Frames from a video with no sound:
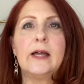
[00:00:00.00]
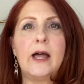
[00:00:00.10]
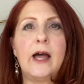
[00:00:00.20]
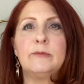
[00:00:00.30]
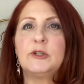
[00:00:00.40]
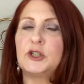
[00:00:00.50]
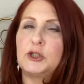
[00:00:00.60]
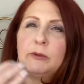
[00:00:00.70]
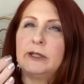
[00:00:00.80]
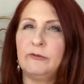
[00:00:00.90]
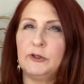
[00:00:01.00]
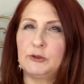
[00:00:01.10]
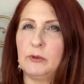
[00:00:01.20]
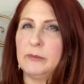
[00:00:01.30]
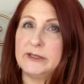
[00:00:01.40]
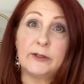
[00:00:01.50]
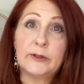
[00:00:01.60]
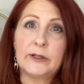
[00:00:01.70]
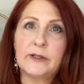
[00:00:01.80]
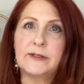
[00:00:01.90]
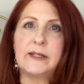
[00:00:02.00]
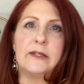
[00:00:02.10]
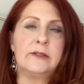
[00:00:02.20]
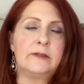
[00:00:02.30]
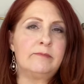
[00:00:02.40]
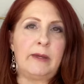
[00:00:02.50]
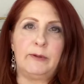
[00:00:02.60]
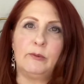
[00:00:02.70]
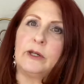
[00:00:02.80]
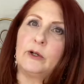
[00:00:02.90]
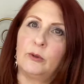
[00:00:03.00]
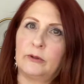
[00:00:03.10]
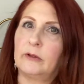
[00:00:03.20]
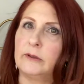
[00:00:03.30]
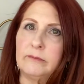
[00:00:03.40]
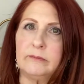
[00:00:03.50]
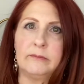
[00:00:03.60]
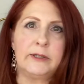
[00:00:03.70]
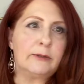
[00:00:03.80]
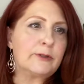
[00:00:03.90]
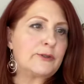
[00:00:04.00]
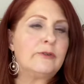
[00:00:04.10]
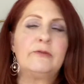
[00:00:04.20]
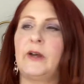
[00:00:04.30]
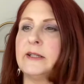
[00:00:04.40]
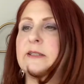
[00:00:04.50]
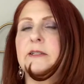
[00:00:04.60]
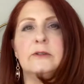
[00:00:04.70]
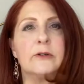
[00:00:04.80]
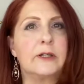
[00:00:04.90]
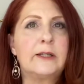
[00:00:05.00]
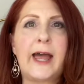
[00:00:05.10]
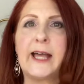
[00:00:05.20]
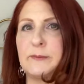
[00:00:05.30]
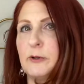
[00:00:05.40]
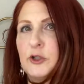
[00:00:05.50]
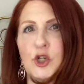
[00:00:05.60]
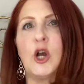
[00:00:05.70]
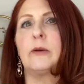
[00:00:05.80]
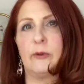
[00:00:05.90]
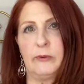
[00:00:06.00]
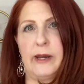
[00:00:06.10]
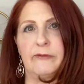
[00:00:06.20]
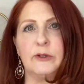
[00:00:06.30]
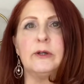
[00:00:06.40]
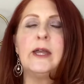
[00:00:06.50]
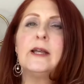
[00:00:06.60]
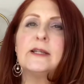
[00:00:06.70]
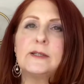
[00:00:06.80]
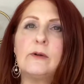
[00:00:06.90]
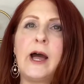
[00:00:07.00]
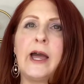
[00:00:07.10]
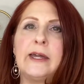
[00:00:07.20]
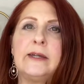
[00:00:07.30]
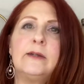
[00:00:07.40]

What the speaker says: I'm just showing individual materials that maybe you want to order, a certain finding or a clasp or a charm or whatever. So I